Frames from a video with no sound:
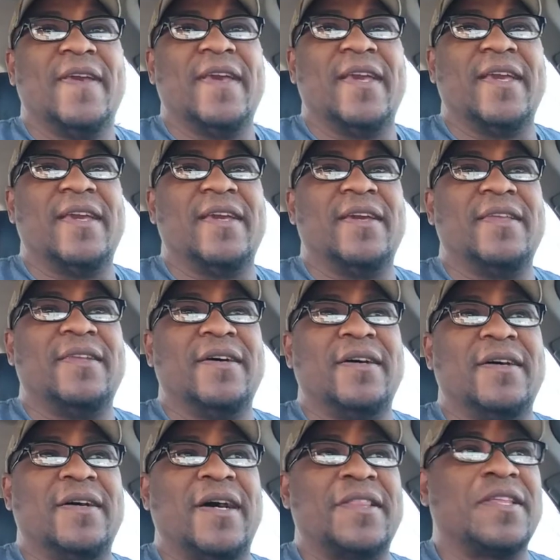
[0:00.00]
And
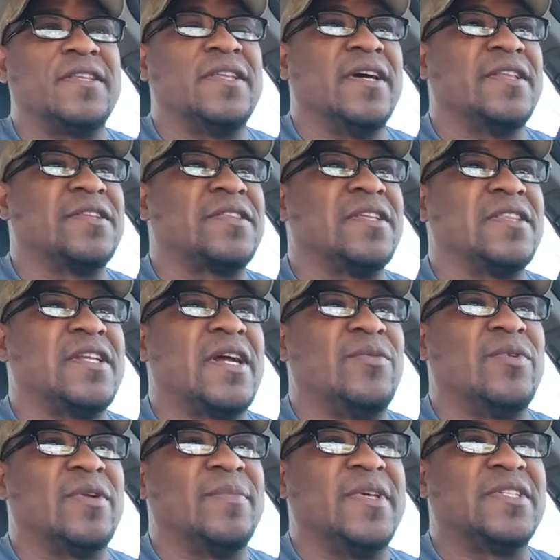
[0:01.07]
I think the other thing that I
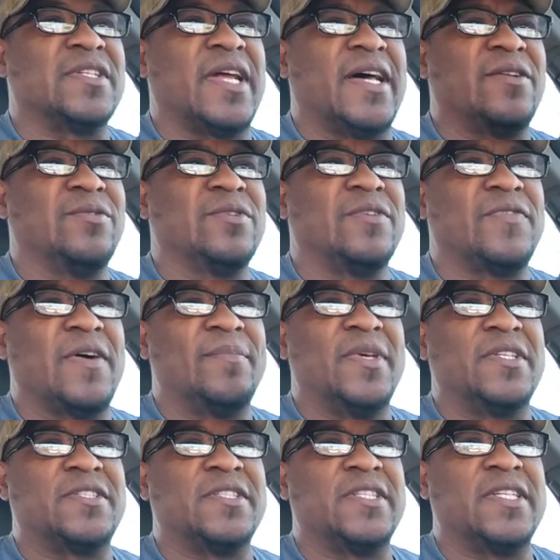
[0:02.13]
want to mention, I don't know if I
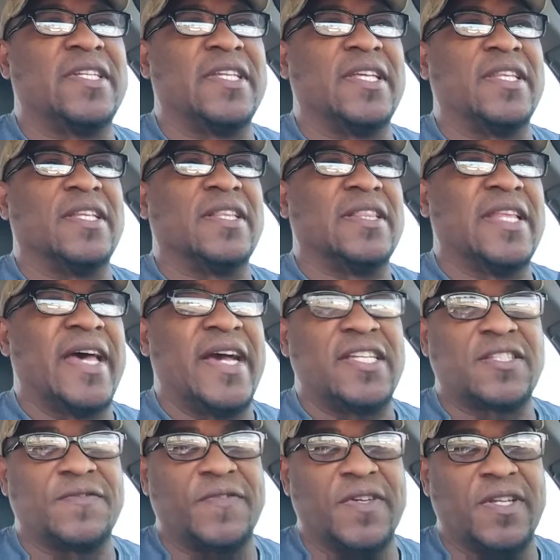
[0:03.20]
mentioned it in the
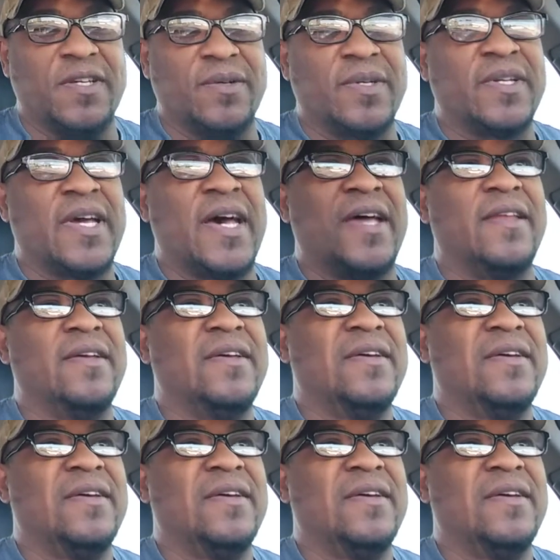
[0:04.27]
last video or not,